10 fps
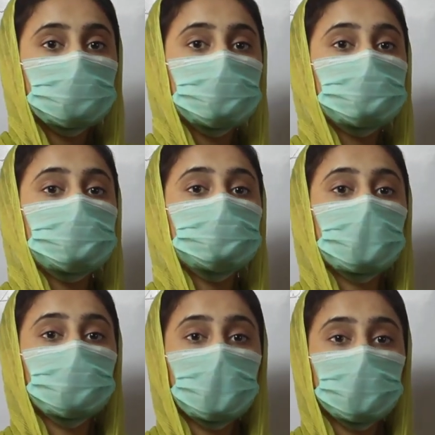This is
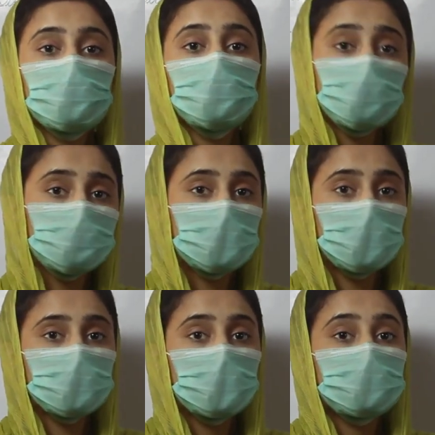a very good
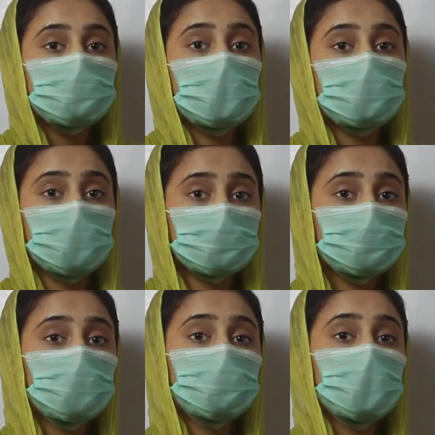thing that if
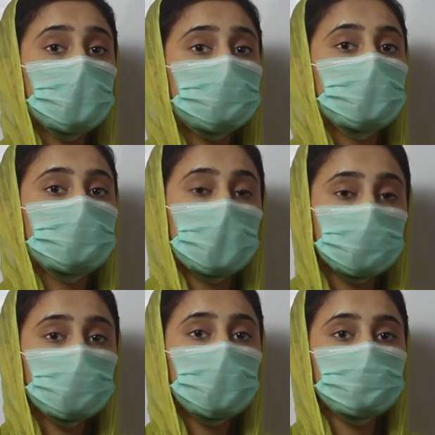we build the
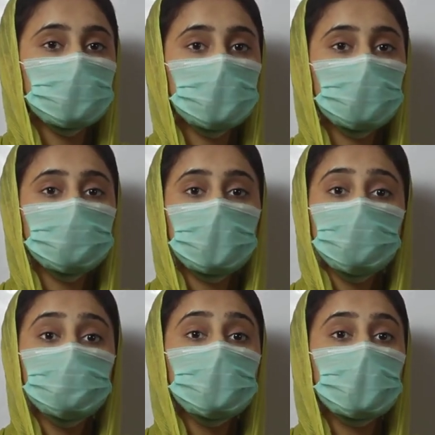Damer Bhasha Dam, then
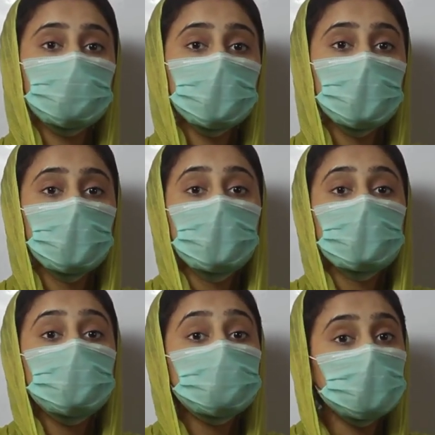we become a
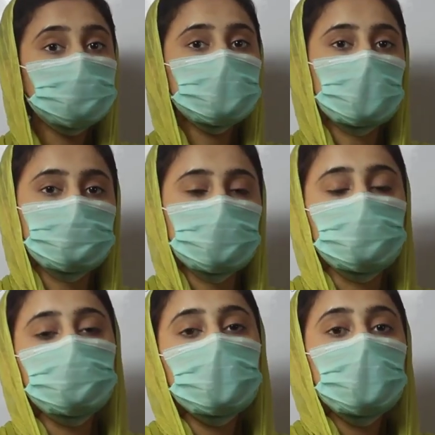developed country.
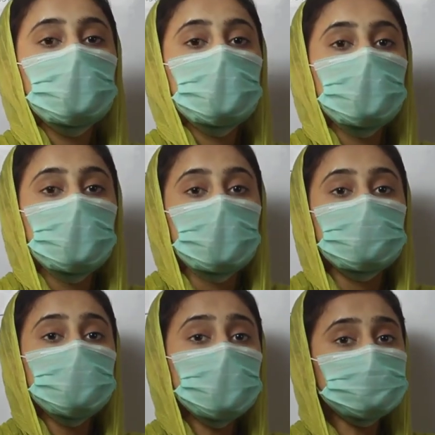
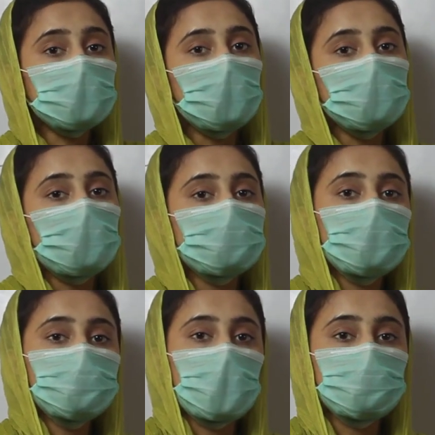These all are
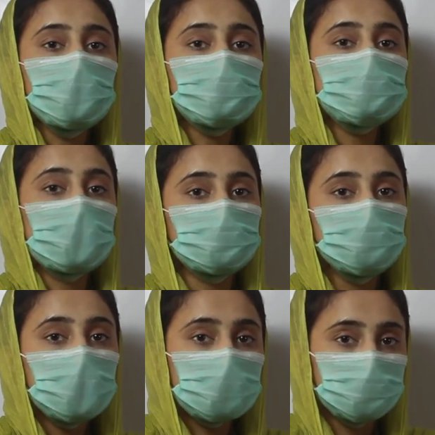the problems that
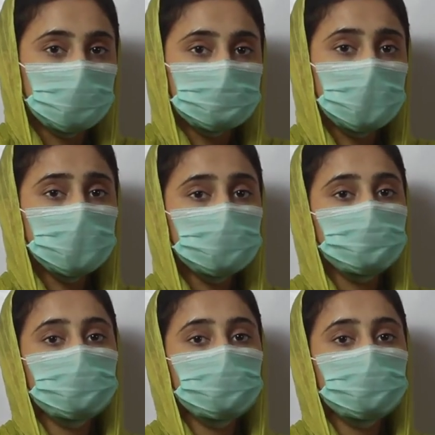we are facing.